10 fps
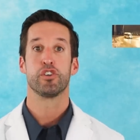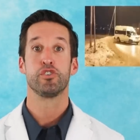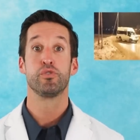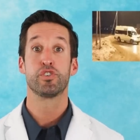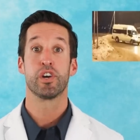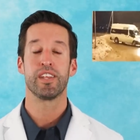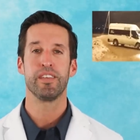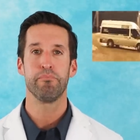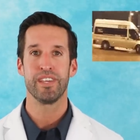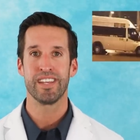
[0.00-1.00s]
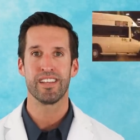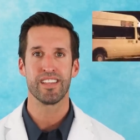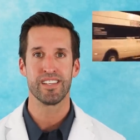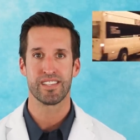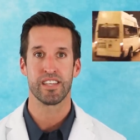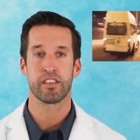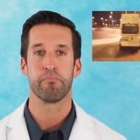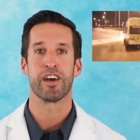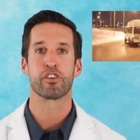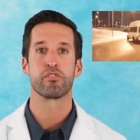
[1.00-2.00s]
you should immediately seek
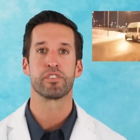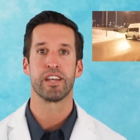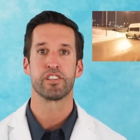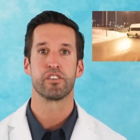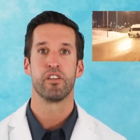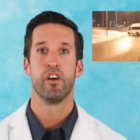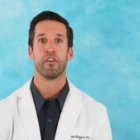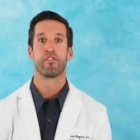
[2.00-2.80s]
medical attention